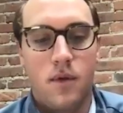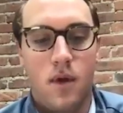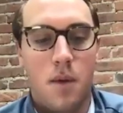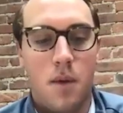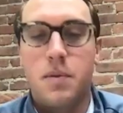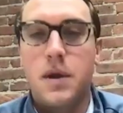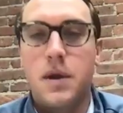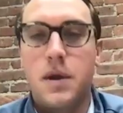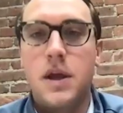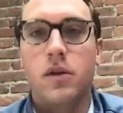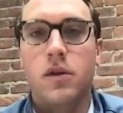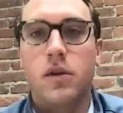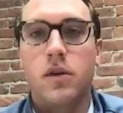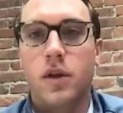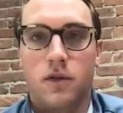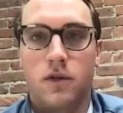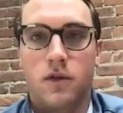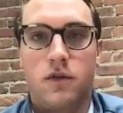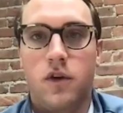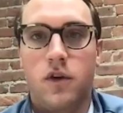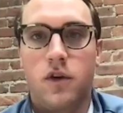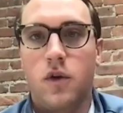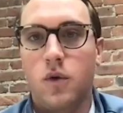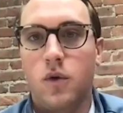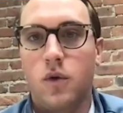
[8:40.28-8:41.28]
appealing
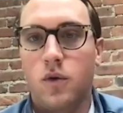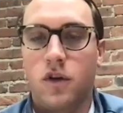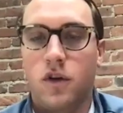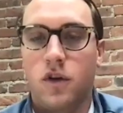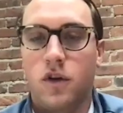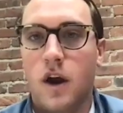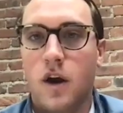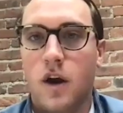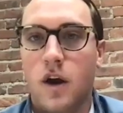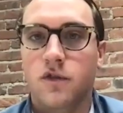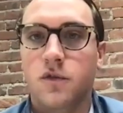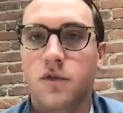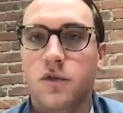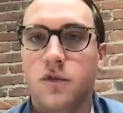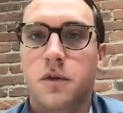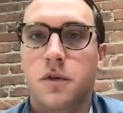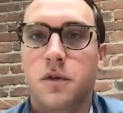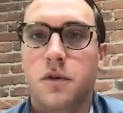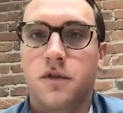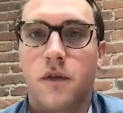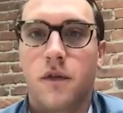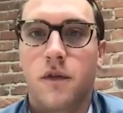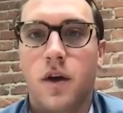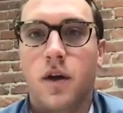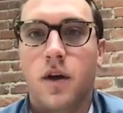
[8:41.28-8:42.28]
to their
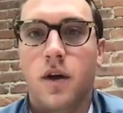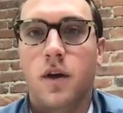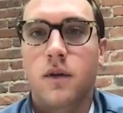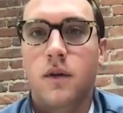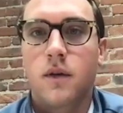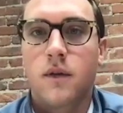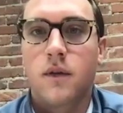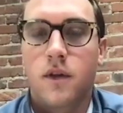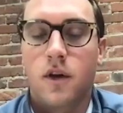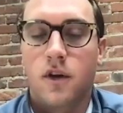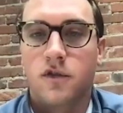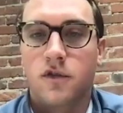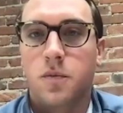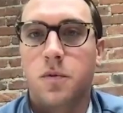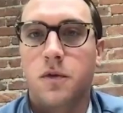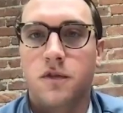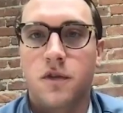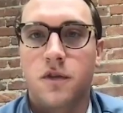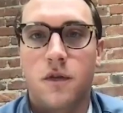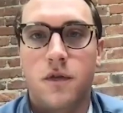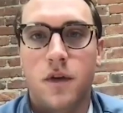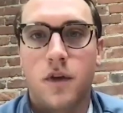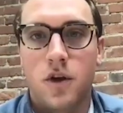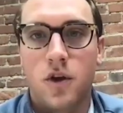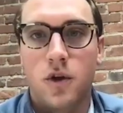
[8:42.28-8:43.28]

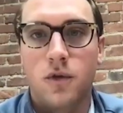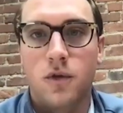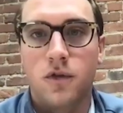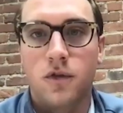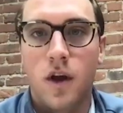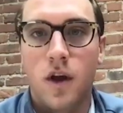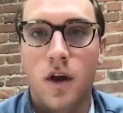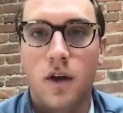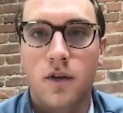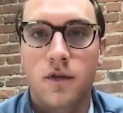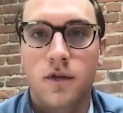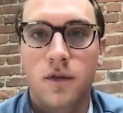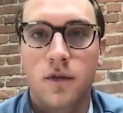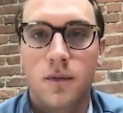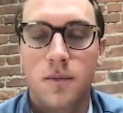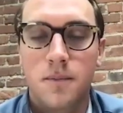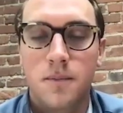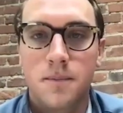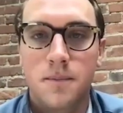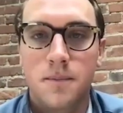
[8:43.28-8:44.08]
specific use case.